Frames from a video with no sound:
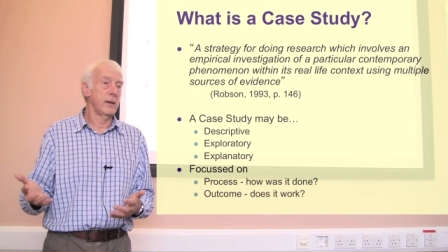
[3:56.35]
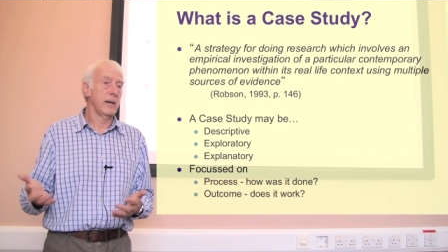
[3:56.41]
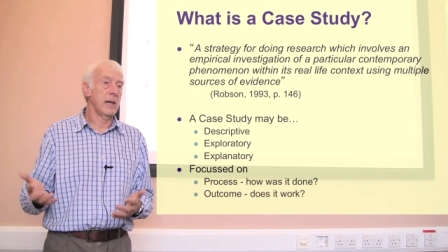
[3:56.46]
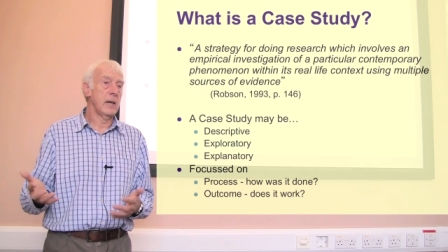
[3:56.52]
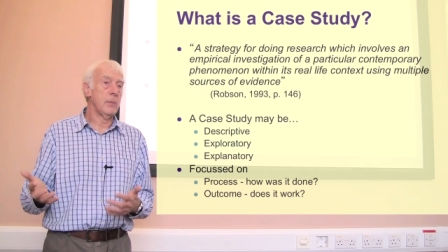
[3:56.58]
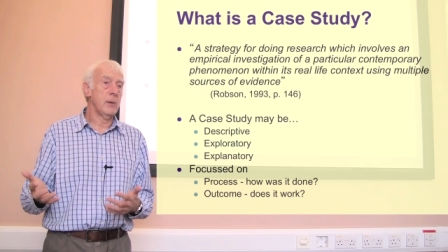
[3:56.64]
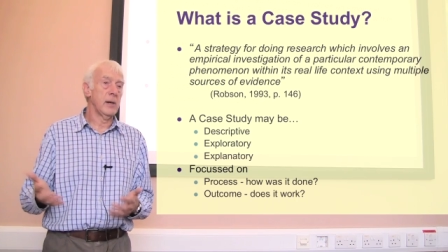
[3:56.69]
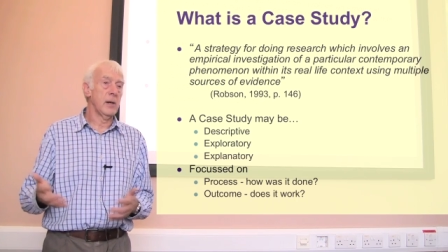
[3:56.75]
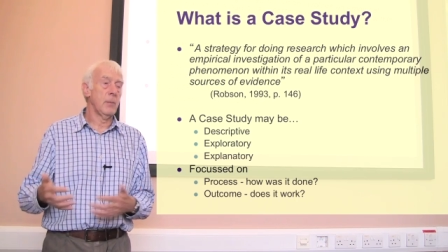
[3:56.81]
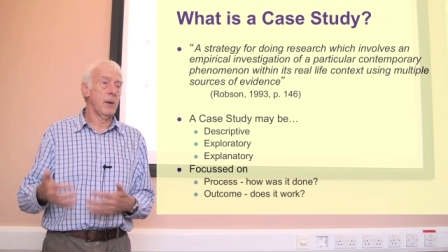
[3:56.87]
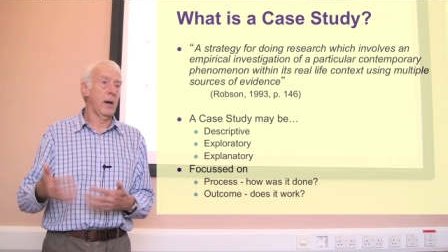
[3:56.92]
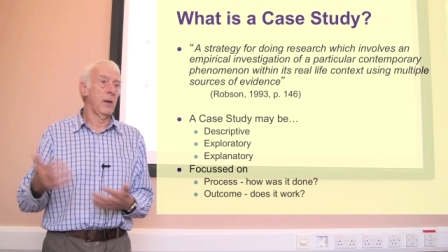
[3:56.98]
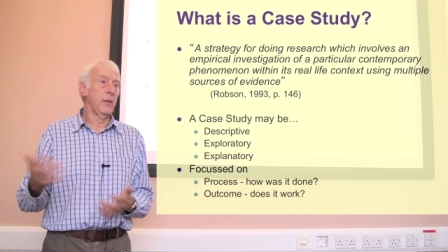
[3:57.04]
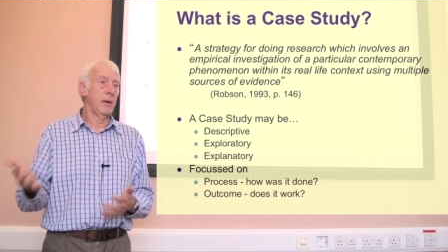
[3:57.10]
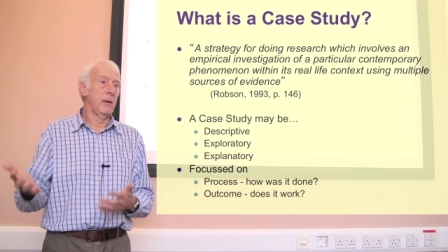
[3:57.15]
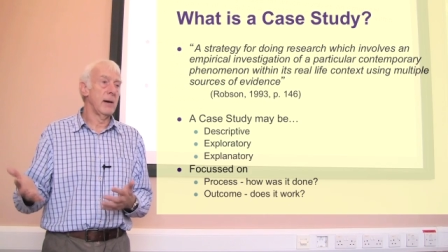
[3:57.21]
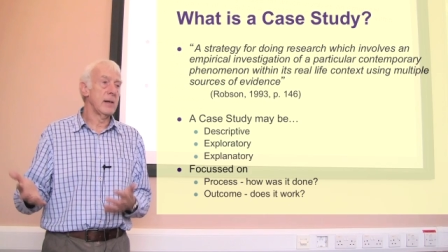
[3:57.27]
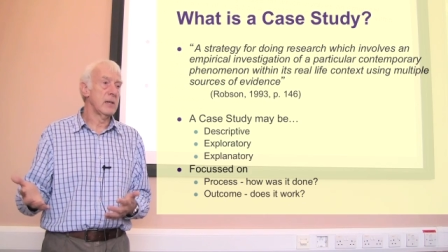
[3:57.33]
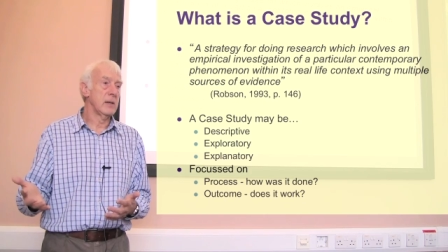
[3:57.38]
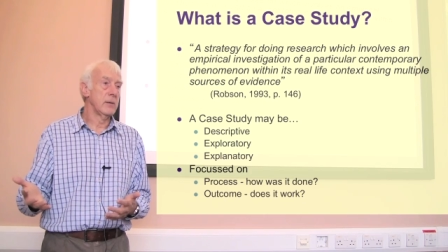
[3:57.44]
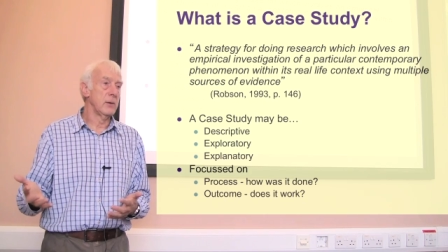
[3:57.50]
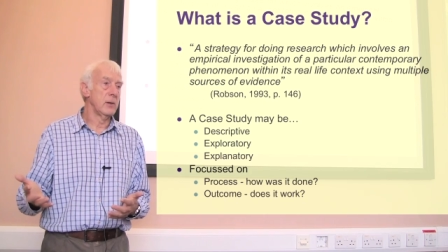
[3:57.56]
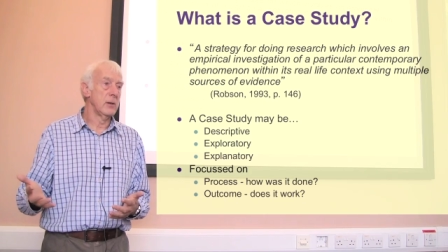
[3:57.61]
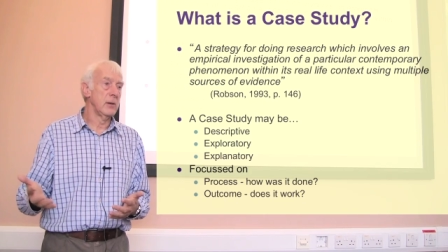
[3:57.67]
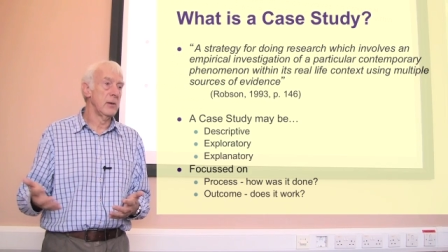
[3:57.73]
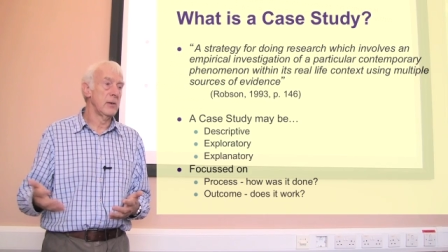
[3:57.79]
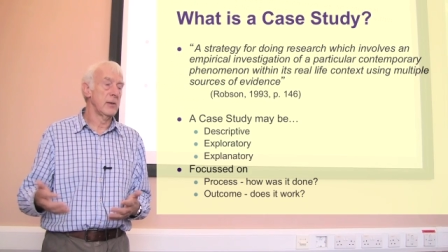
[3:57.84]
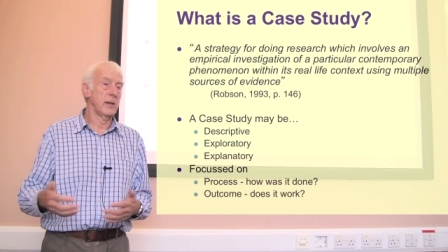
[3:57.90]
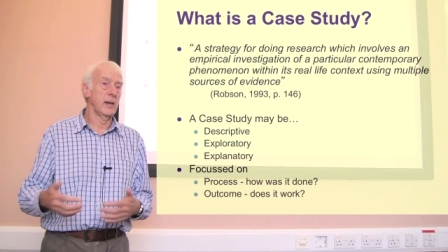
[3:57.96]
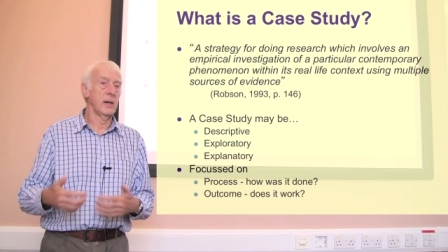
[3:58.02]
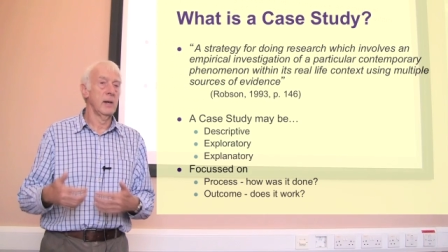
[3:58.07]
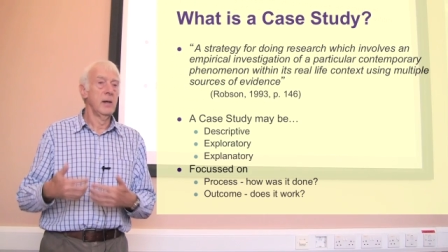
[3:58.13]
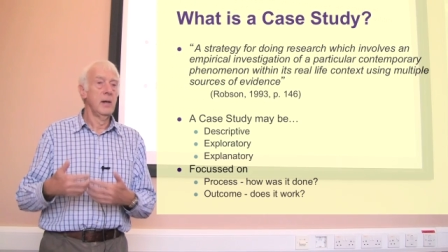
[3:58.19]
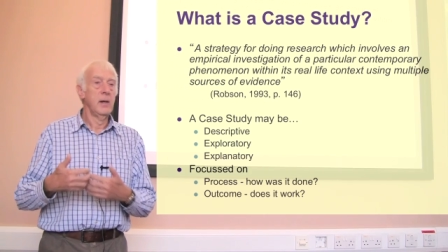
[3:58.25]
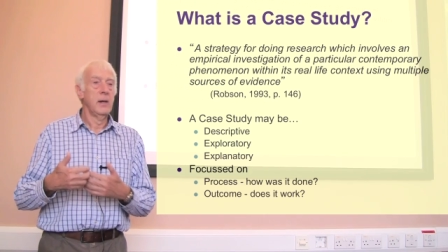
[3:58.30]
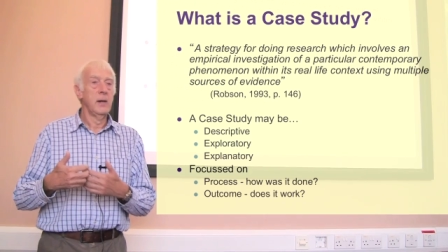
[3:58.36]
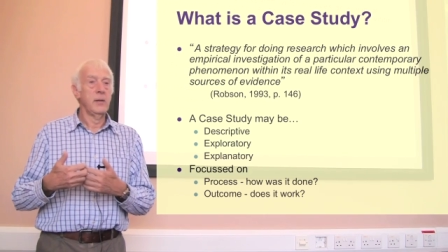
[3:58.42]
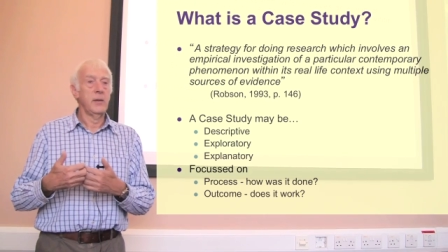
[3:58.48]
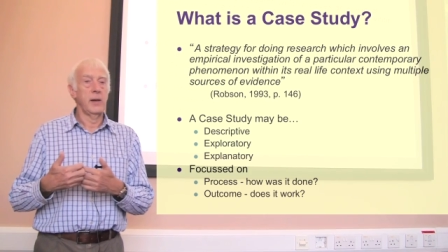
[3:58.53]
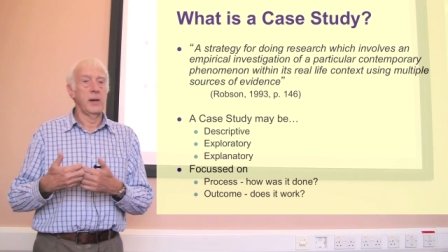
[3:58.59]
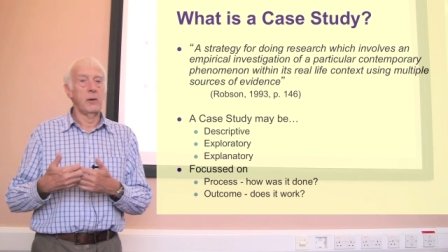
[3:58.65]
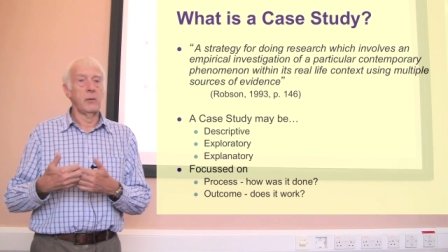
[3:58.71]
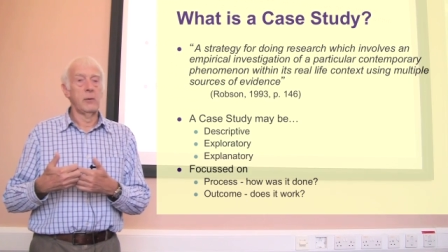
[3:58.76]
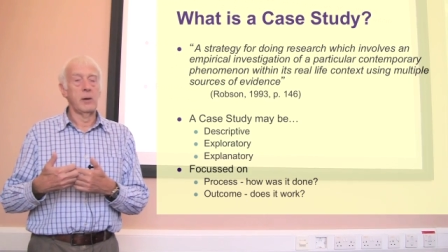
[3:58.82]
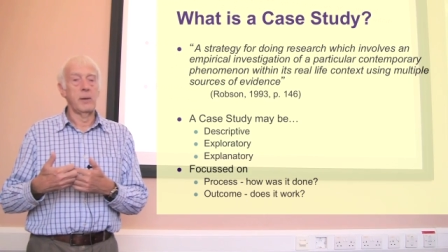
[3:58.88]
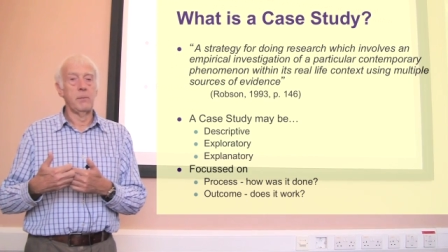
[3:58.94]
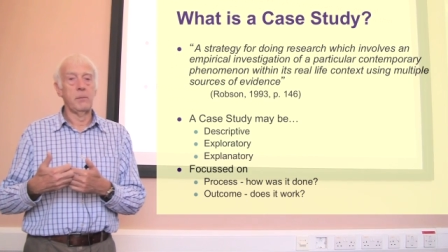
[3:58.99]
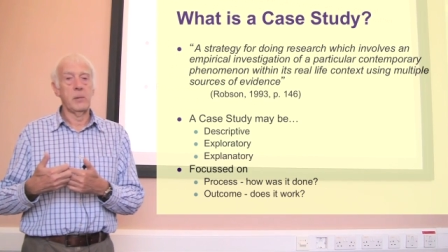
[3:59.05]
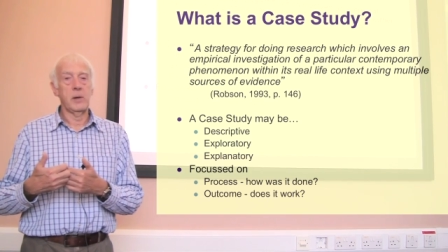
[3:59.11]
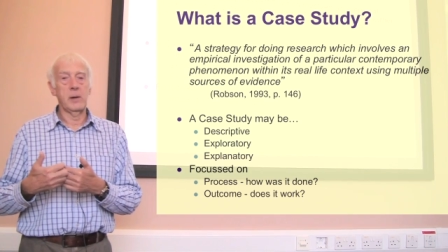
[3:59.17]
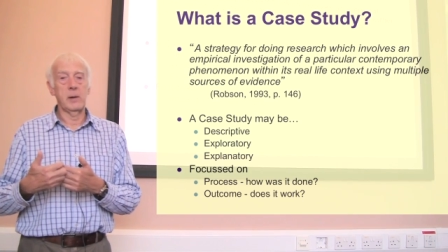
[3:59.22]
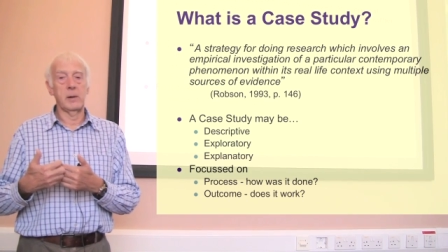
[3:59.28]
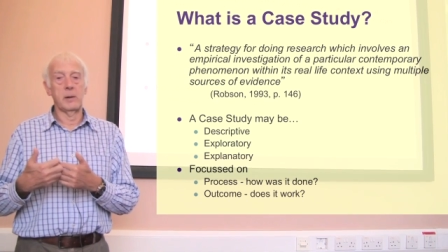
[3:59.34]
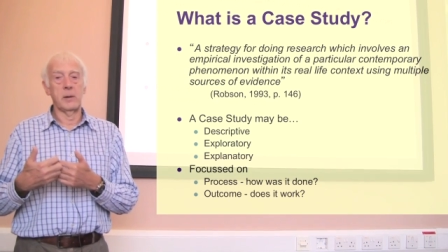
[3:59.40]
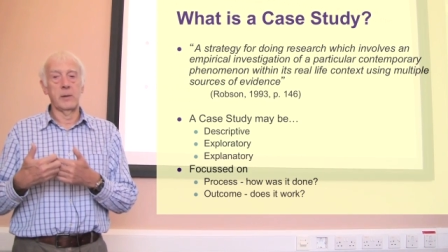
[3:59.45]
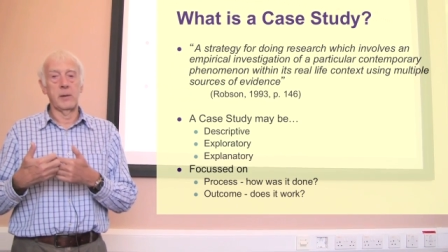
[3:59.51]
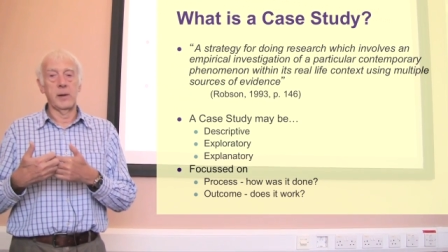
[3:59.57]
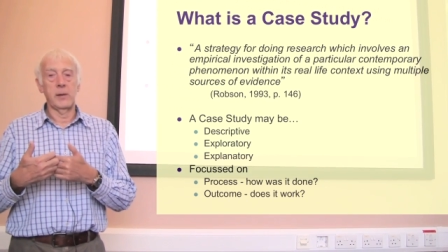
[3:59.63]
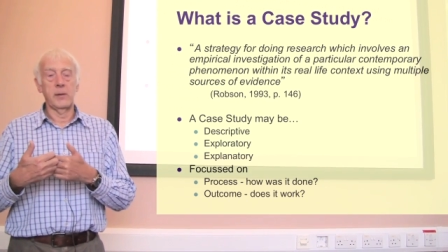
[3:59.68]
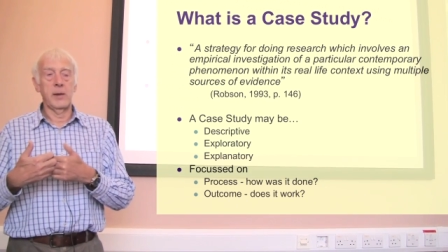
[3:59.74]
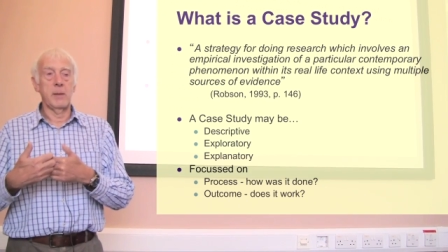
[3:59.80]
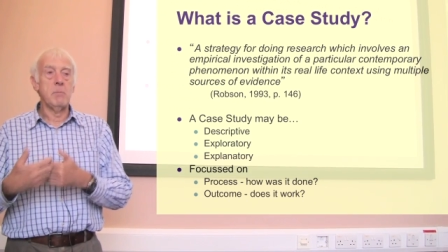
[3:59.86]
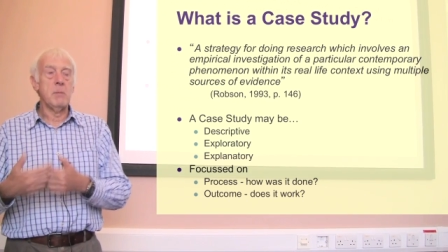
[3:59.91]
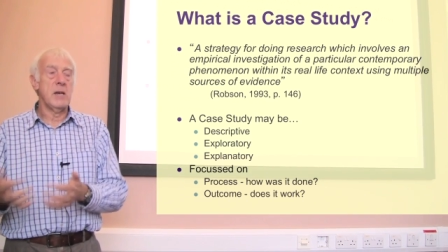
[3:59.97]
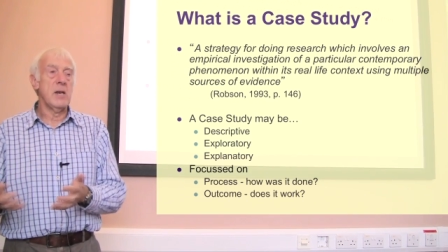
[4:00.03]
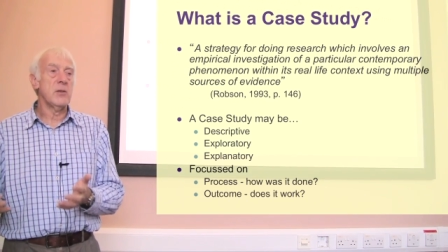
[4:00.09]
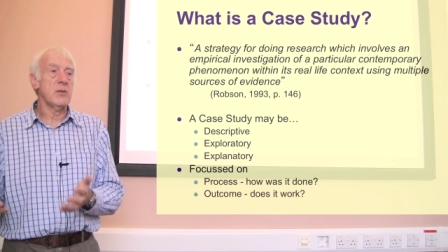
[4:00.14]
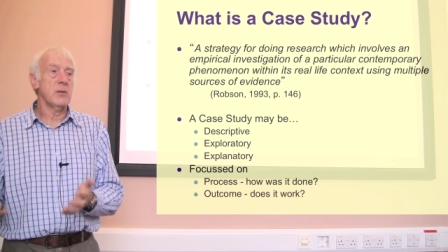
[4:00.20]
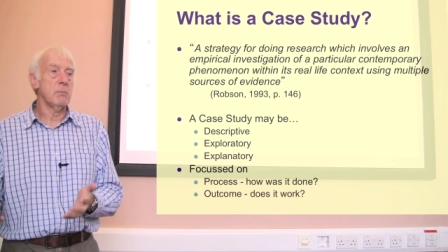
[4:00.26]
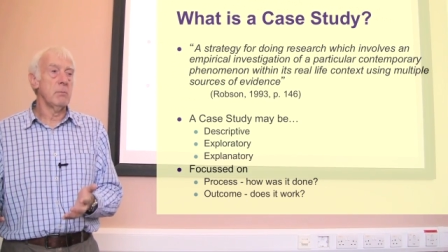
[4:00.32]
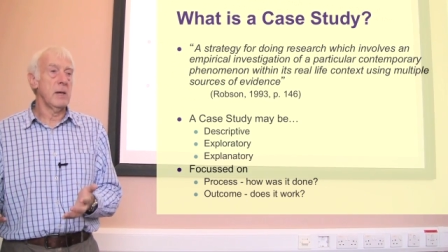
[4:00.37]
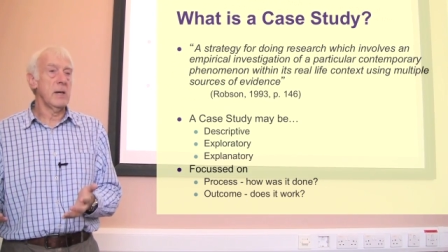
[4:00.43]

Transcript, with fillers: keeping about their activities, their minutes of